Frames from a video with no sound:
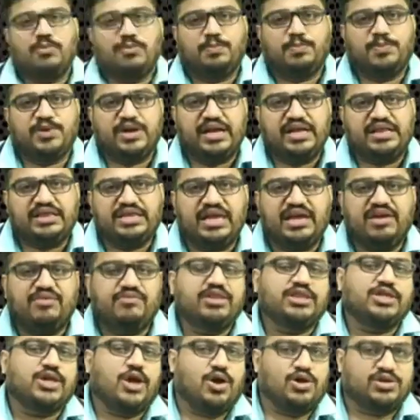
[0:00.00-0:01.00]
breathing
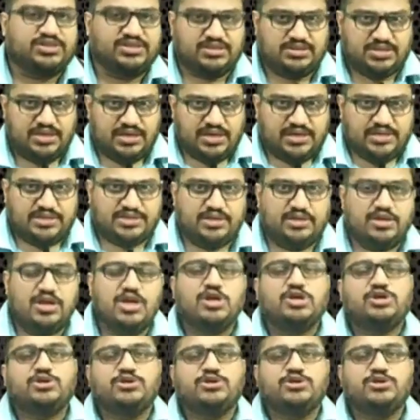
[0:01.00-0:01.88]
with oxygenation.